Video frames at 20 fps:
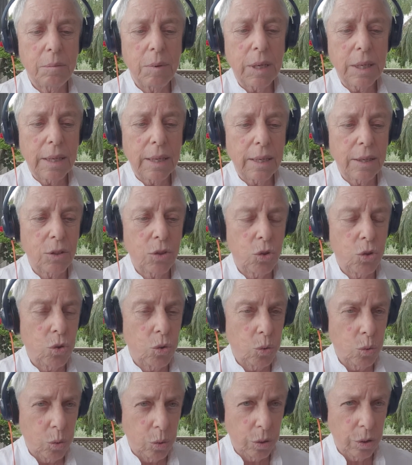making
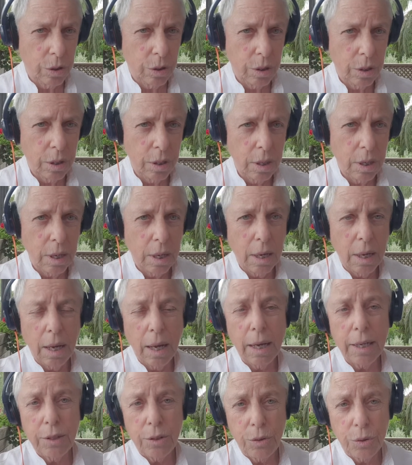sure
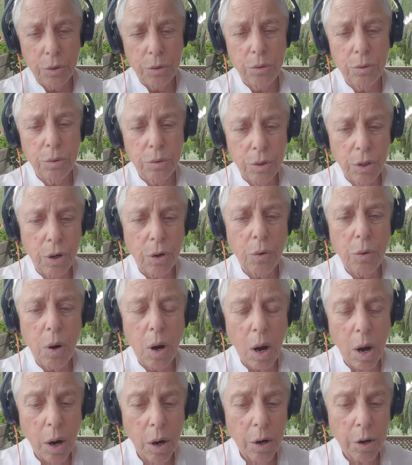I do no
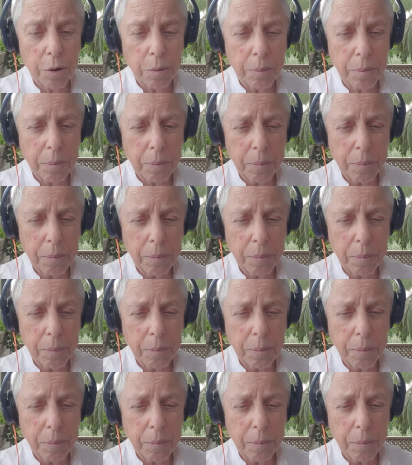harm.